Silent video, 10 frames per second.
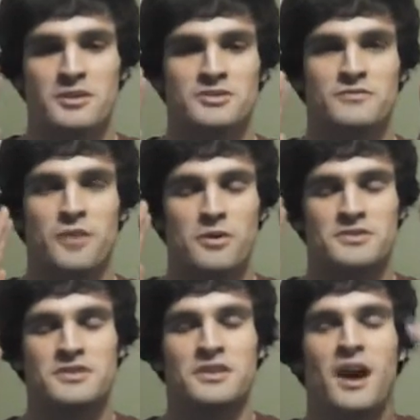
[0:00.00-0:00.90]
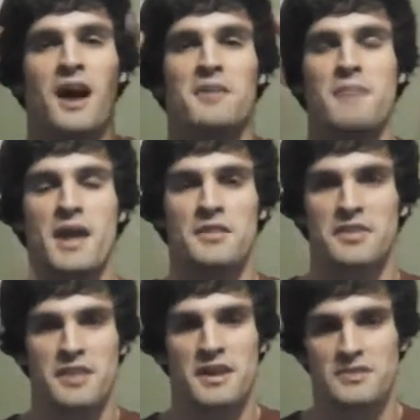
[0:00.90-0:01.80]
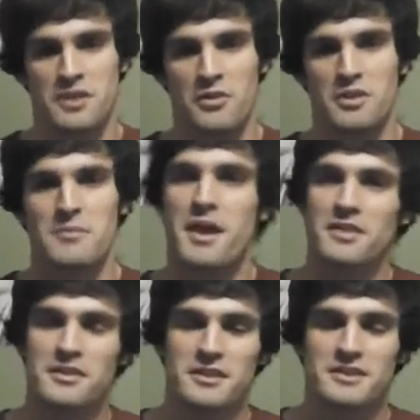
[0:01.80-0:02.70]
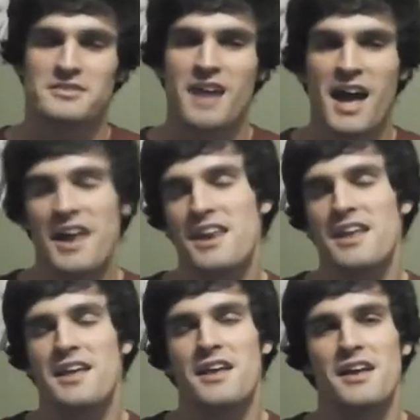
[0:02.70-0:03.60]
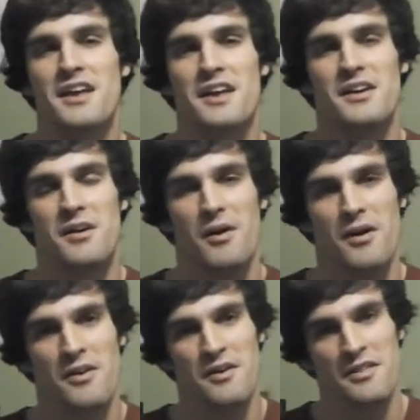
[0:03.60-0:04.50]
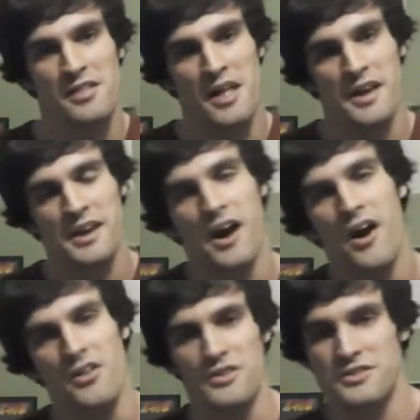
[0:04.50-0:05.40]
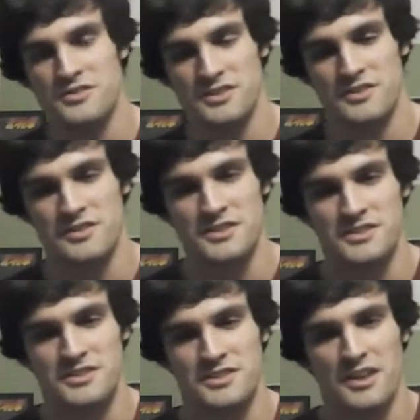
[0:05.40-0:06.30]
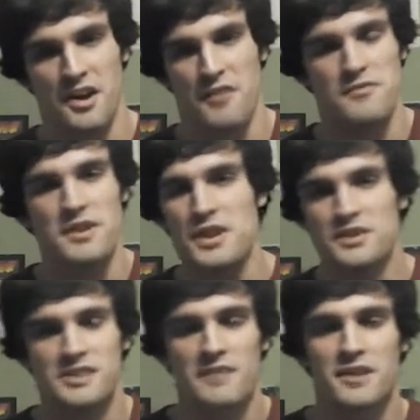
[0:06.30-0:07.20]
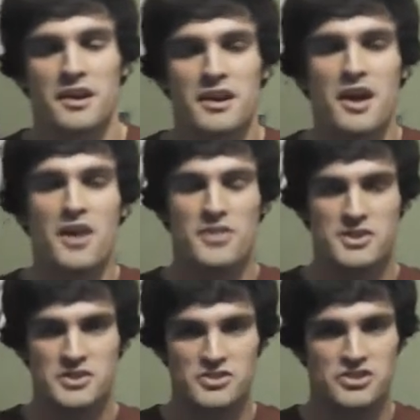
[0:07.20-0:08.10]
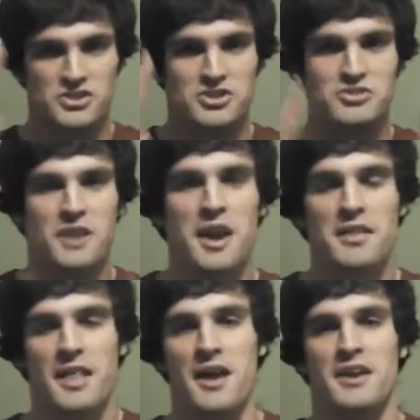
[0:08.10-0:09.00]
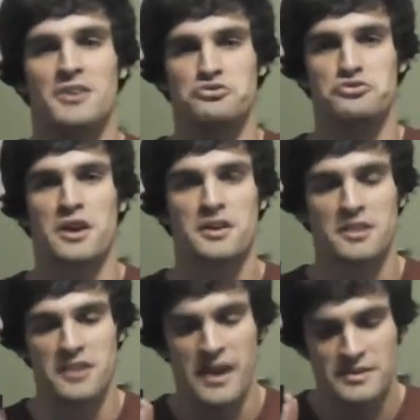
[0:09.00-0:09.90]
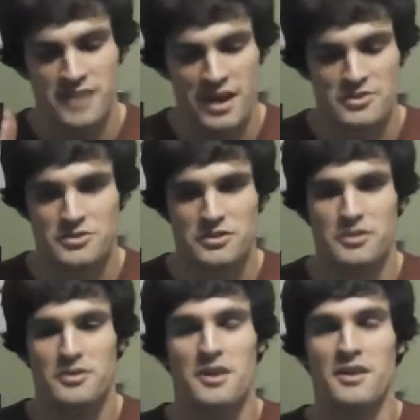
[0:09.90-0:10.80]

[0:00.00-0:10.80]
are focusing on manly things and only manly things. Not like other series of videos I've done. This is just straight like adrenaline, testosterone,